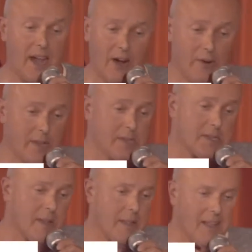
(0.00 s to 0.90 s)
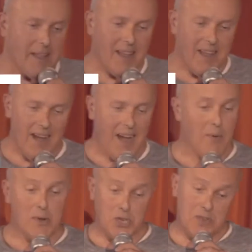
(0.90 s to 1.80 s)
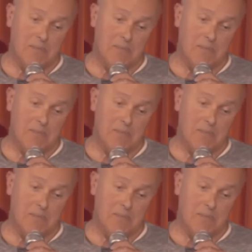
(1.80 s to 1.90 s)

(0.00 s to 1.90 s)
characters, which is